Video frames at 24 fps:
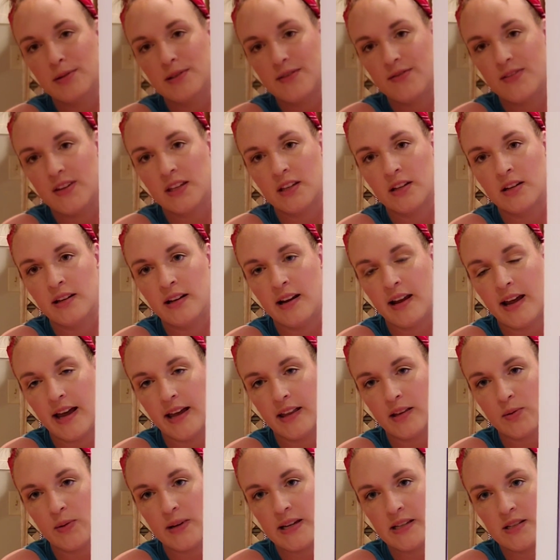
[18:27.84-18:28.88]
was feeling
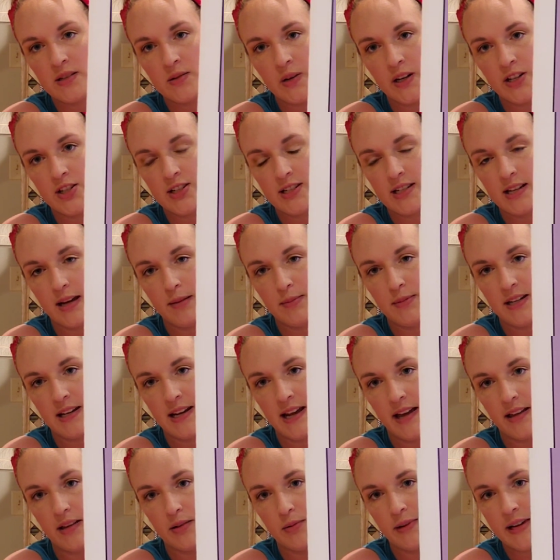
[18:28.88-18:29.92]
Halloween, so I just typed in
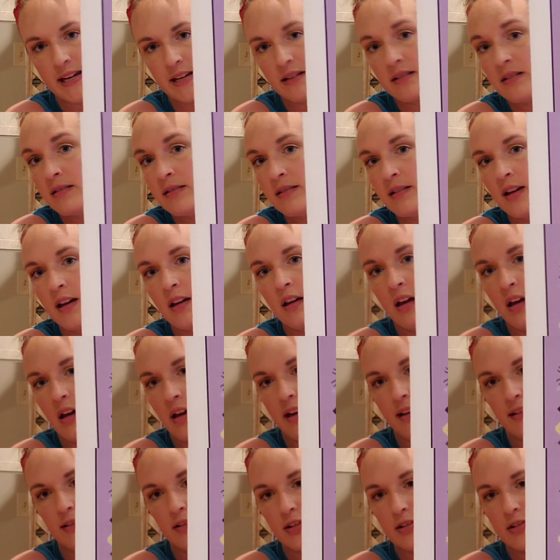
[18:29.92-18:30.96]
Halloween
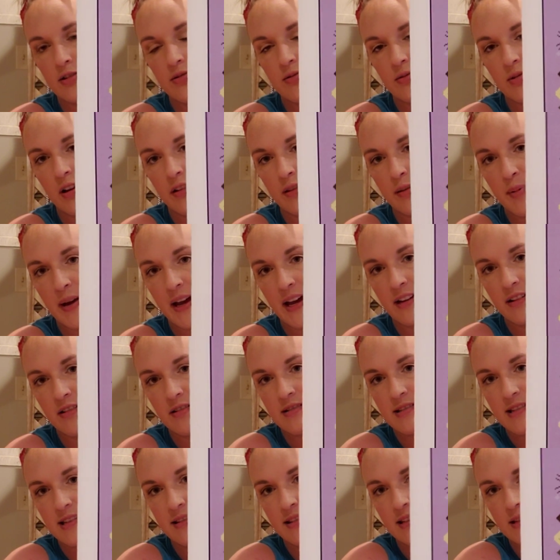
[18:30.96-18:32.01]
and looked through all the
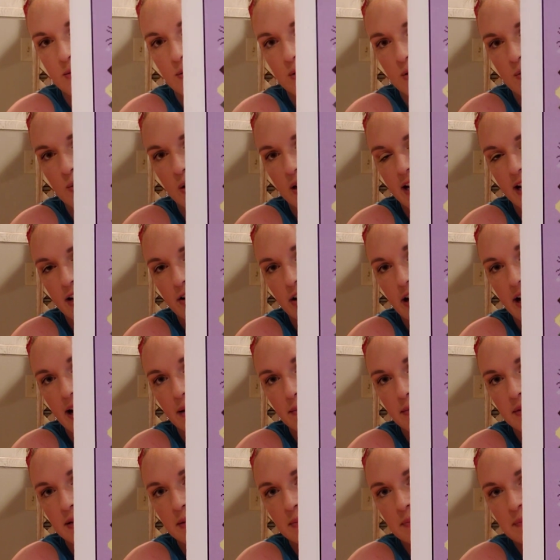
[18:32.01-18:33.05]
patterns, and this was one I
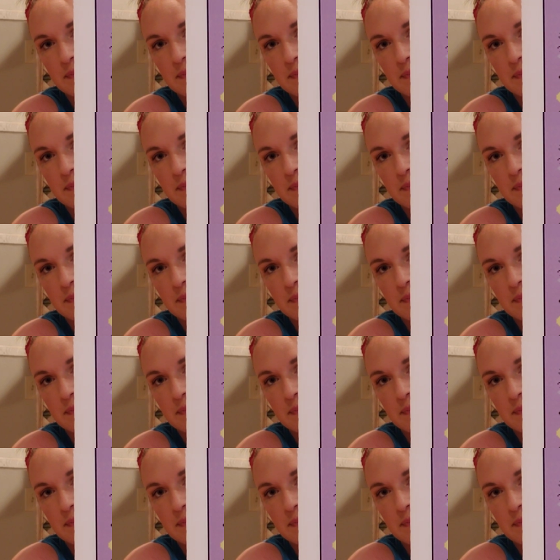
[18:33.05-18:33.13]
grabbed.